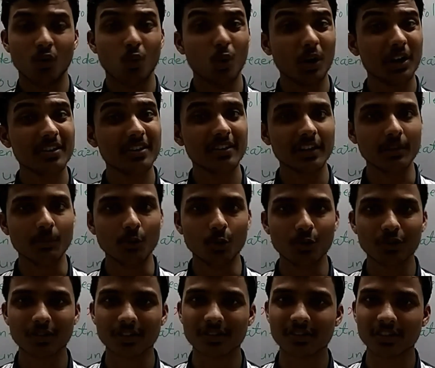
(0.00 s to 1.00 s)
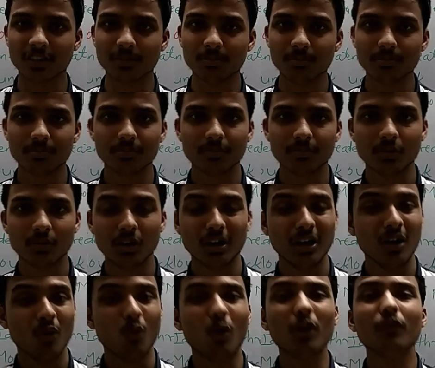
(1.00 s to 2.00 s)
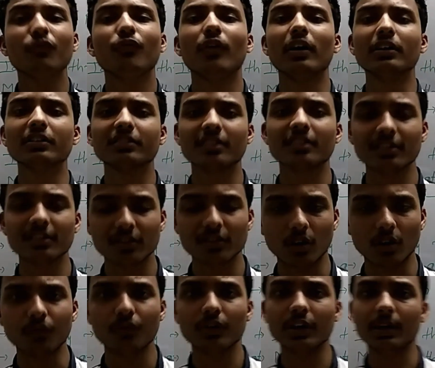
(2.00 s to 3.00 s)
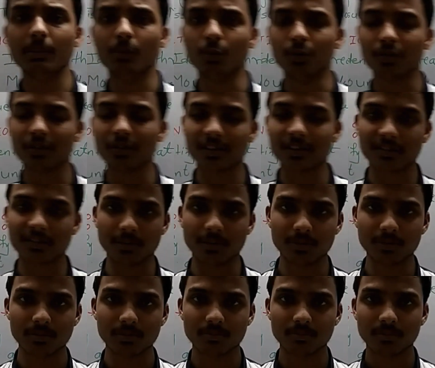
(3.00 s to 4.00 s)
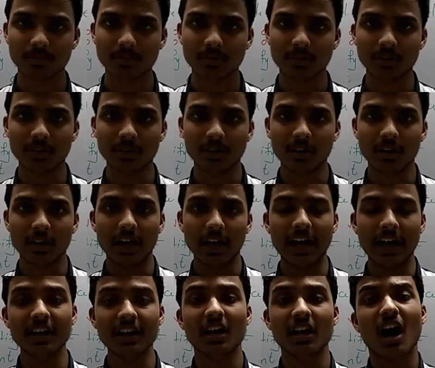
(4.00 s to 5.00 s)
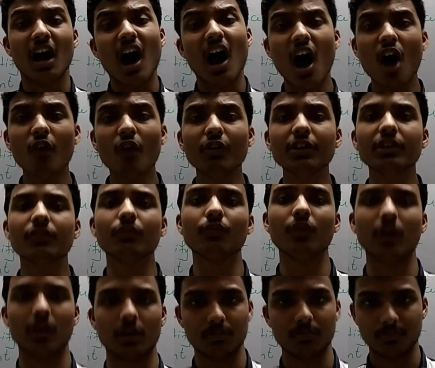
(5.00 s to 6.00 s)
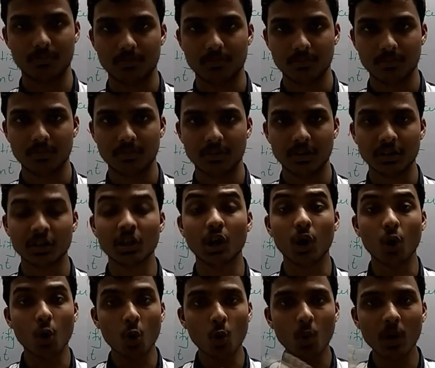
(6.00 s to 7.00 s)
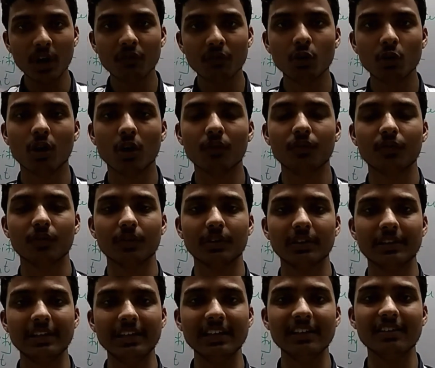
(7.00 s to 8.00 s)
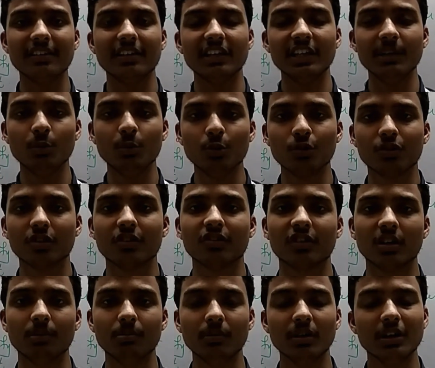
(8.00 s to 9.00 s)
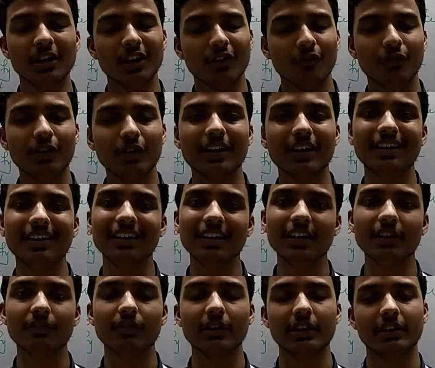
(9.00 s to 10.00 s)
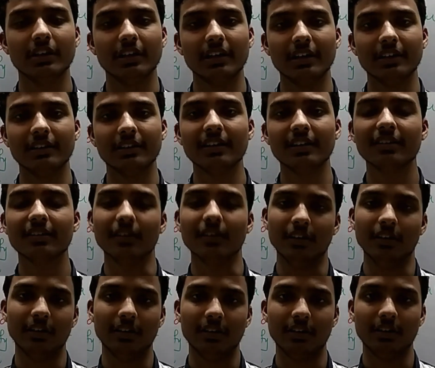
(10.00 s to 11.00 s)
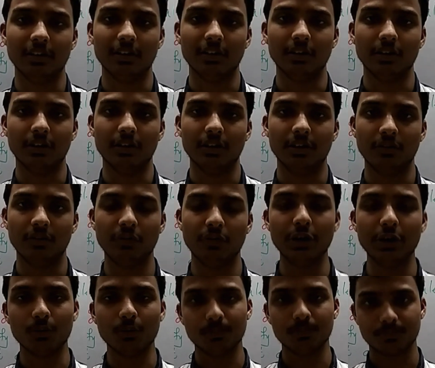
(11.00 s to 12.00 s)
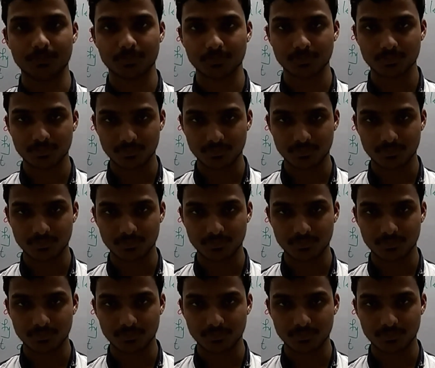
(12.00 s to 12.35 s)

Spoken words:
What is immune system? What functions of immune systems and how it's work? The overview of these immune system we are dealing with in this video.